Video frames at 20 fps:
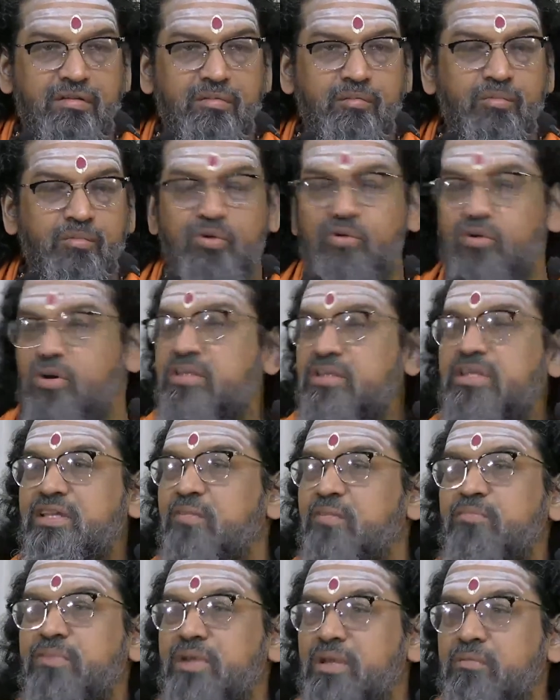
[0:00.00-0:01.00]
Because
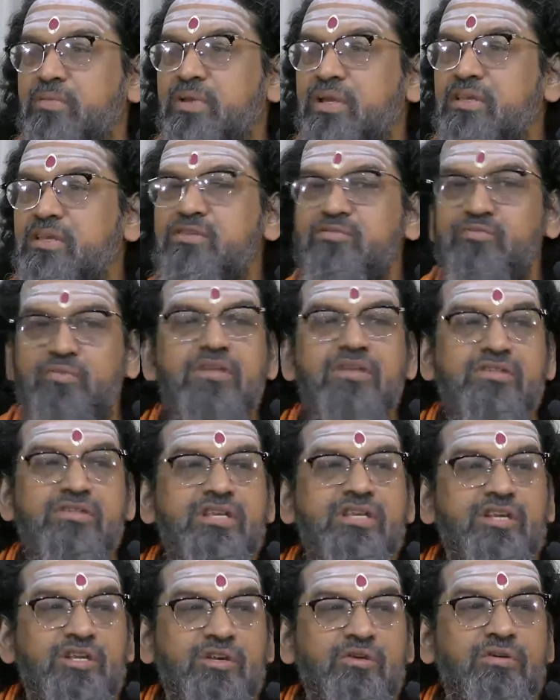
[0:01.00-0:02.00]
that baby was
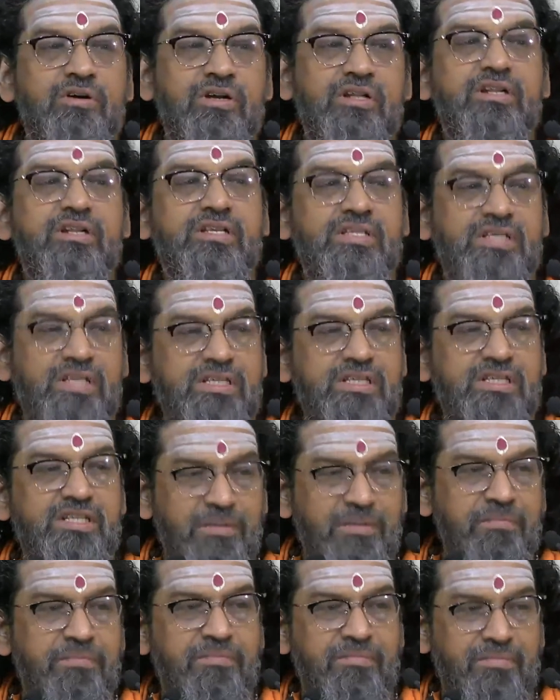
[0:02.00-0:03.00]
secured in a system.